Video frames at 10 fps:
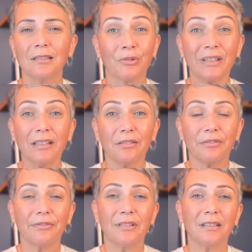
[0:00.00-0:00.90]

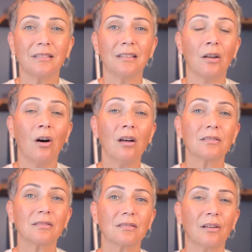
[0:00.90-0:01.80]
grieve the
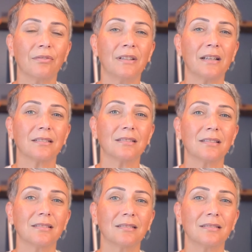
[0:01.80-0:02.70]
loss of that
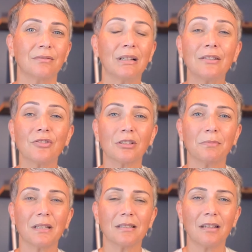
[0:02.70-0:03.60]
relationship
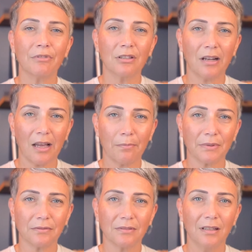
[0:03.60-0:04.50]
that's never gonna
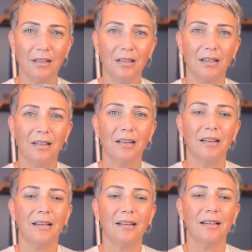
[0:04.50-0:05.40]
happen.
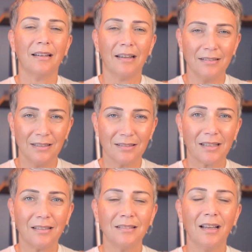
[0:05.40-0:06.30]
And I
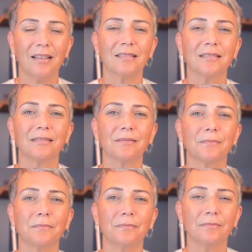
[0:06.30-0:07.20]
understand that
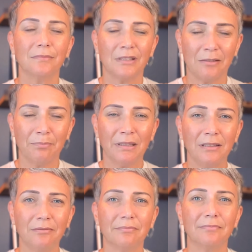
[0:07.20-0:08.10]

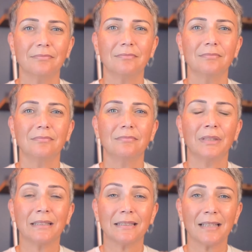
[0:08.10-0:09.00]
deeply,
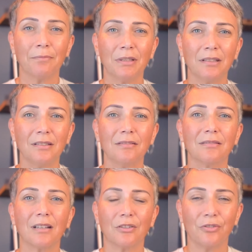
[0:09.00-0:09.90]
but it's something
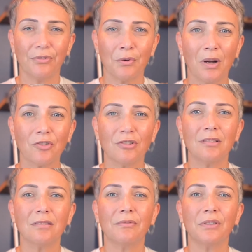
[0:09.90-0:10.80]
that if you're watching
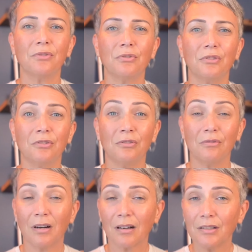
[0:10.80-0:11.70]
this video and you
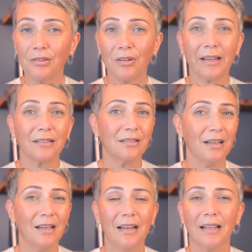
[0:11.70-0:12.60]
are in your head
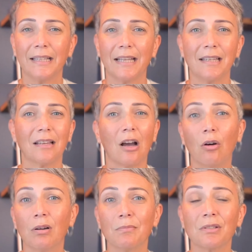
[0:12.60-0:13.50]
thinking,
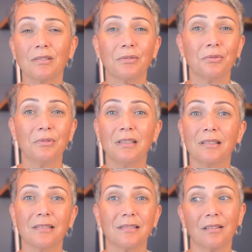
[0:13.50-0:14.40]
how I'm gonna do
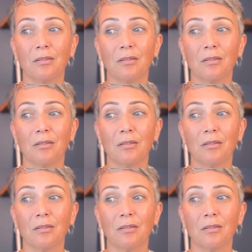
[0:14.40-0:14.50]
this,